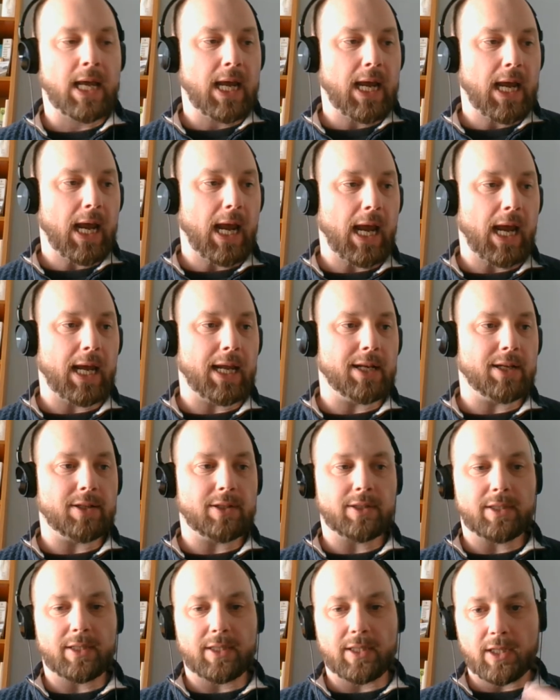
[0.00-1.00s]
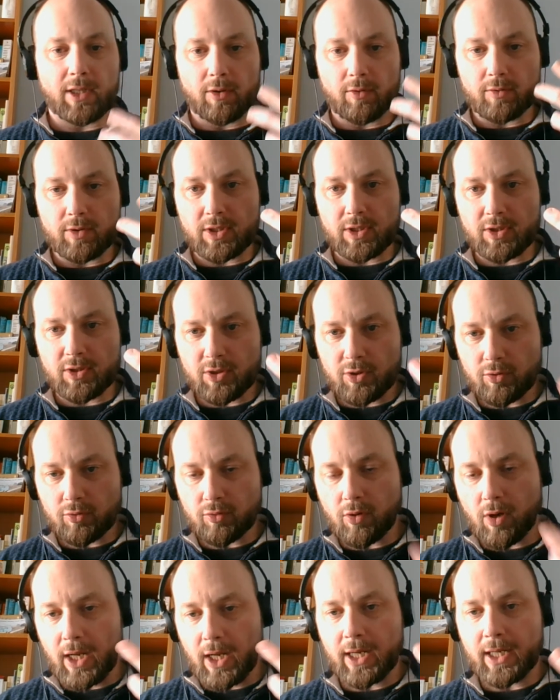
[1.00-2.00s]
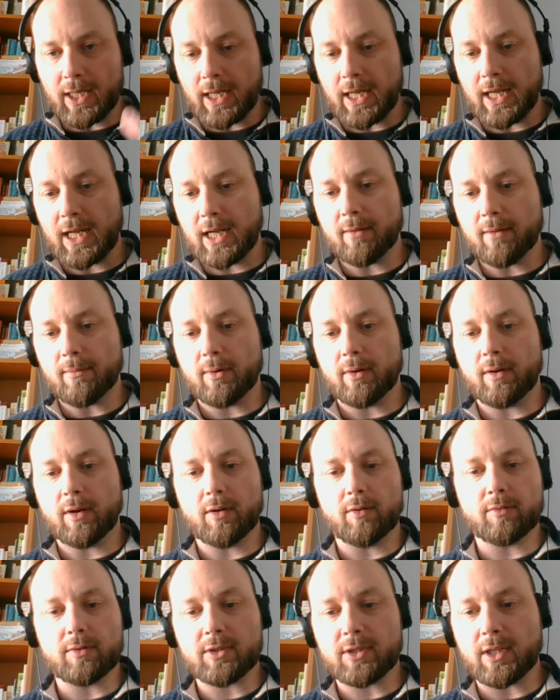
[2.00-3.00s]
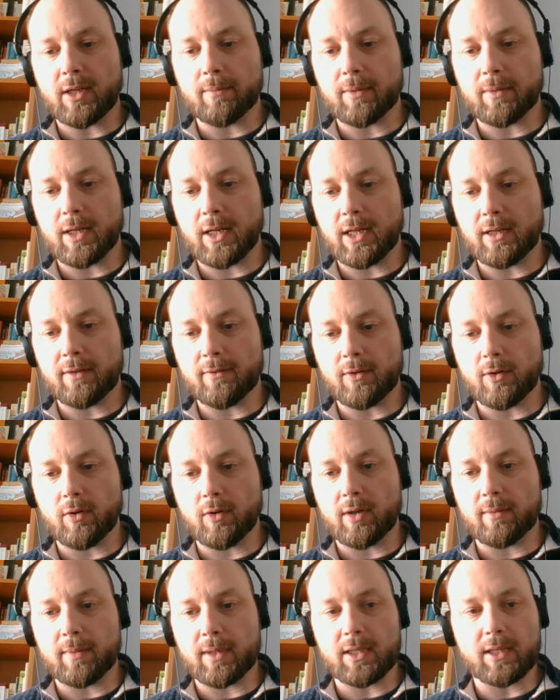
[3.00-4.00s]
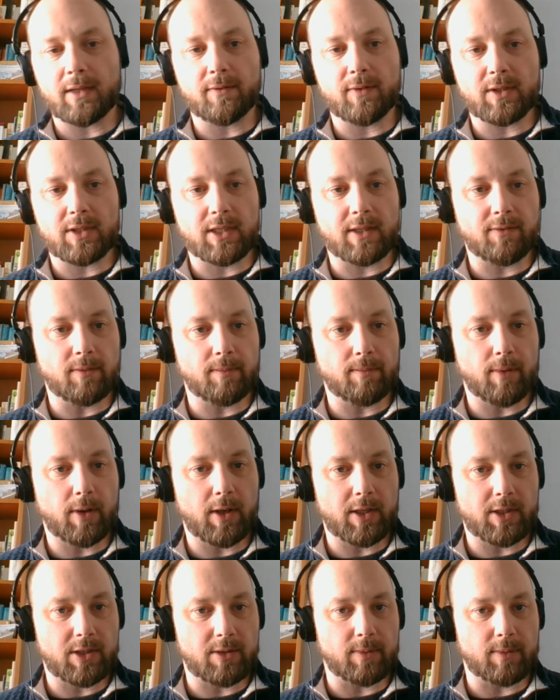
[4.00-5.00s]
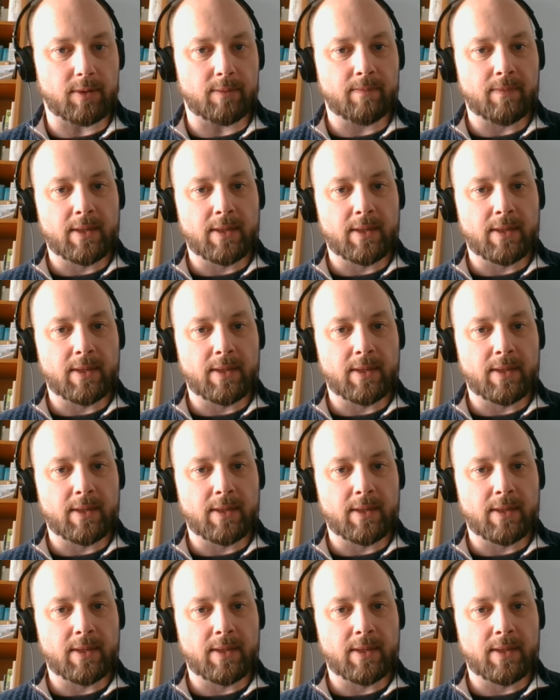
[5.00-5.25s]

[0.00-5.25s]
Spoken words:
and just try to hammer out some kind of agreement if it's even possible.